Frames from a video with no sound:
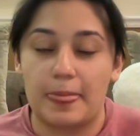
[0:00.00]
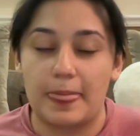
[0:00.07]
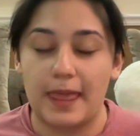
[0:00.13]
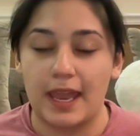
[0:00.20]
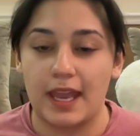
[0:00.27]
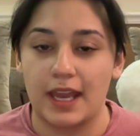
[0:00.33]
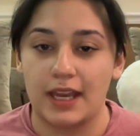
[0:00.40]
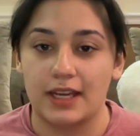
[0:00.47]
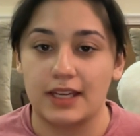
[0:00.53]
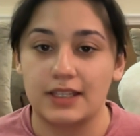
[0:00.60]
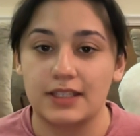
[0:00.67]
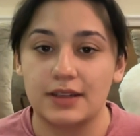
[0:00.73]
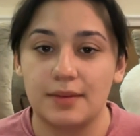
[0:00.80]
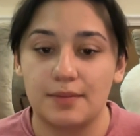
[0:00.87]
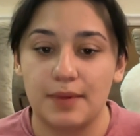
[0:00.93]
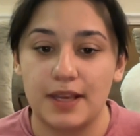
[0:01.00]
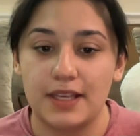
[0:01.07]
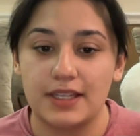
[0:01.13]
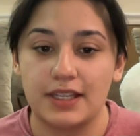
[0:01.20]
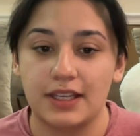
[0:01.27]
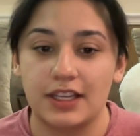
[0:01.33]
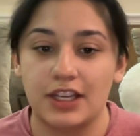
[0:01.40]
and
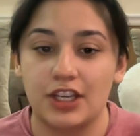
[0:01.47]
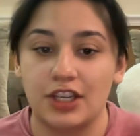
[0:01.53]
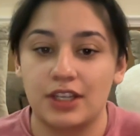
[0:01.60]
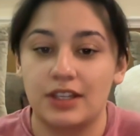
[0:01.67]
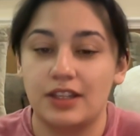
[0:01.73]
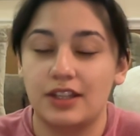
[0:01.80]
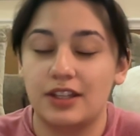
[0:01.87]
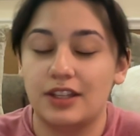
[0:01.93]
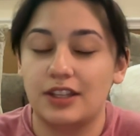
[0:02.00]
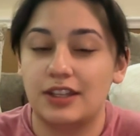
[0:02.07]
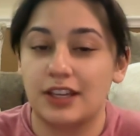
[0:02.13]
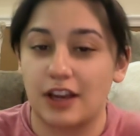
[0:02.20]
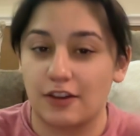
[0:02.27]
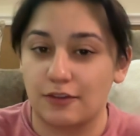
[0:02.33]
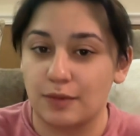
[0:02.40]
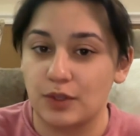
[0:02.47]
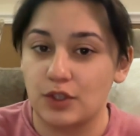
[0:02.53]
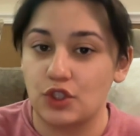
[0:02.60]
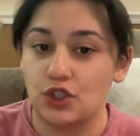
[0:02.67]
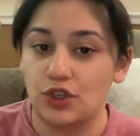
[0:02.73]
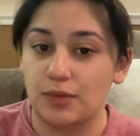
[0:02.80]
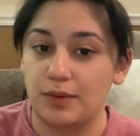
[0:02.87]
basically the government
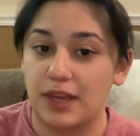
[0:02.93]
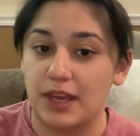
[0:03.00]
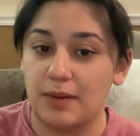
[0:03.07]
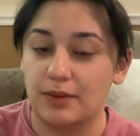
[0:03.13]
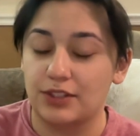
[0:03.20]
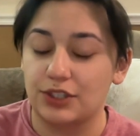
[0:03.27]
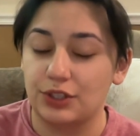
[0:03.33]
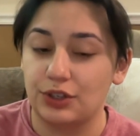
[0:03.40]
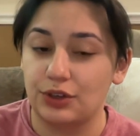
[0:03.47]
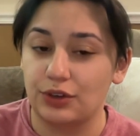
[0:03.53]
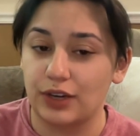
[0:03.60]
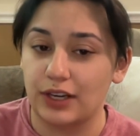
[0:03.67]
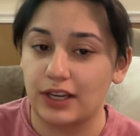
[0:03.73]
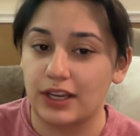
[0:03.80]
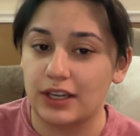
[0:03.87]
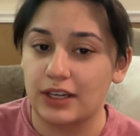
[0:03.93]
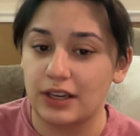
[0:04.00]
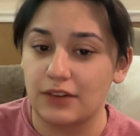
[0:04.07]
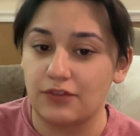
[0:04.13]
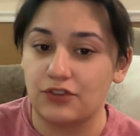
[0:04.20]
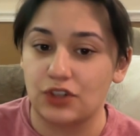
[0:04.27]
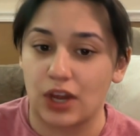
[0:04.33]
should be able to create
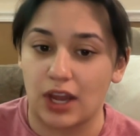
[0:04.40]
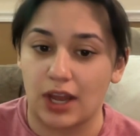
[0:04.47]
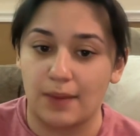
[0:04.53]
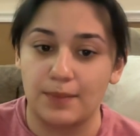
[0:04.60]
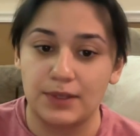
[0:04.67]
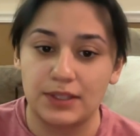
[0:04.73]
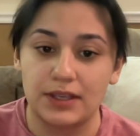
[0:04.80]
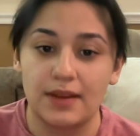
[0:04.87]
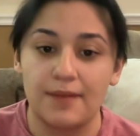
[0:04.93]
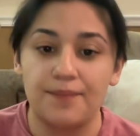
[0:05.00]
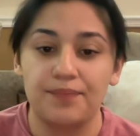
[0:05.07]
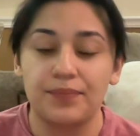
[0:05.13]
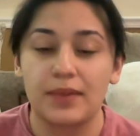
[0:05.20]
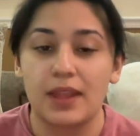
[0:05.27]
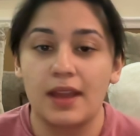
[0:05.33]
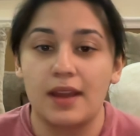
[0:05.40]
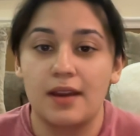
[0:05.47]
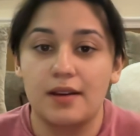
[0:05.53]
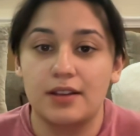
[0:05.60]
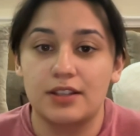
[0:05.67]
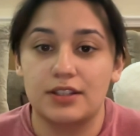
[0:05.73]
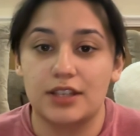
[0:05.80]
enough jobs,
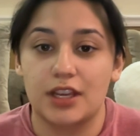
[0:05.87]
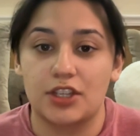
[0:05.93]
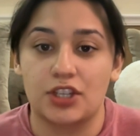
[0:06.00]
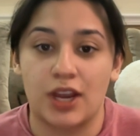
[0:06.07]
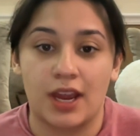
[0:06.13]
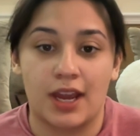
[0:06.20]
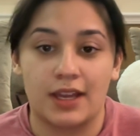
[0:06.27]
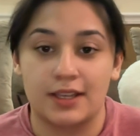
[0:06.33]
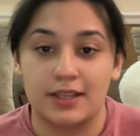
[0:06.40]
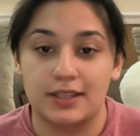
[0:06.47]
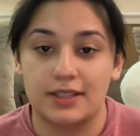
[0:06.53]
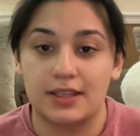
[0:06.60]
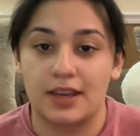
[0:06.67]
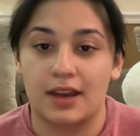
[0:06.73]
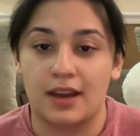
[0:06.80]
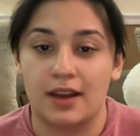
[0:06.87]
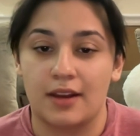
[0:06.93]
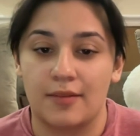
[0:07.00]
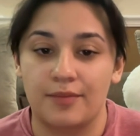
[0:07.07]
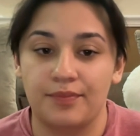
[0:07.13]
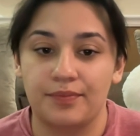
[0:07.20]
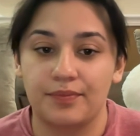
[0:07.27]
such as
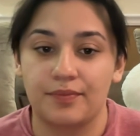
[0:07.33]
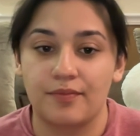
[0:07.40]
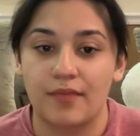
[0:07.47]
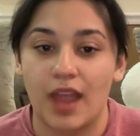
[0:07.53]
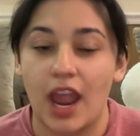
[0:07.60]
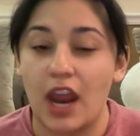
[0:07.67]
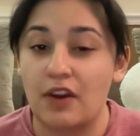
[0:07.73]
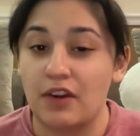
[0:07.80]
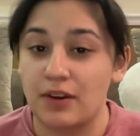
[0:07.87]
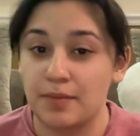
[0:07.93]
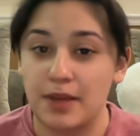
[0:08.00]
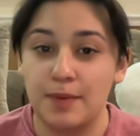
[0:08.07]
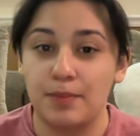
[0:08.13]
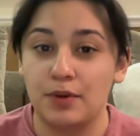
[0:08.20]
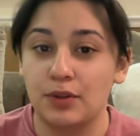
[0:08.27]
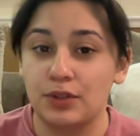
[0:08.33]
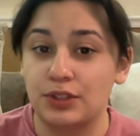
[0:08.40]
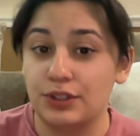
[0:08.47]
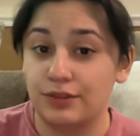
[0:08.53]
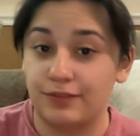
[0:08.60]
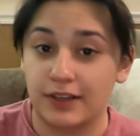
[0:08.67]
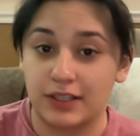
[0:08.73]
hiring people to
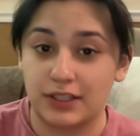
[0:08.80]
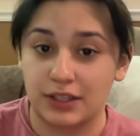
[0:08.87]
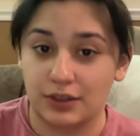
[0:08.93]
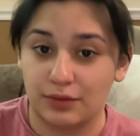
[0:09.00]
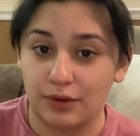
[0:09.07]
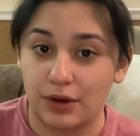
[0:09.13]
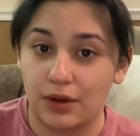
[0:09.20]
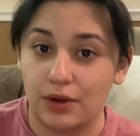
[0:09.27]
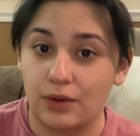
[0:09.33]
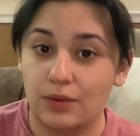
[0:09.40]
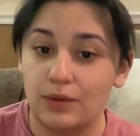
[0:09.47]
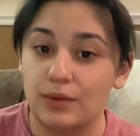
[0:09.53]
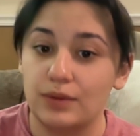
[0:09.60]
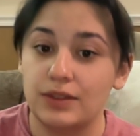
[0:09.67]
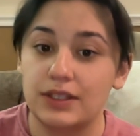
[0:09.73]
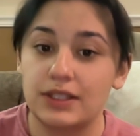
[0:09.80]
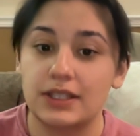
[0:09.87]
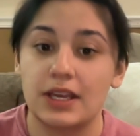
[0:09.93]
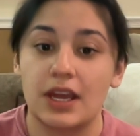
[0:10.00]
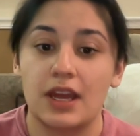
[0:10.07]
fix the roads,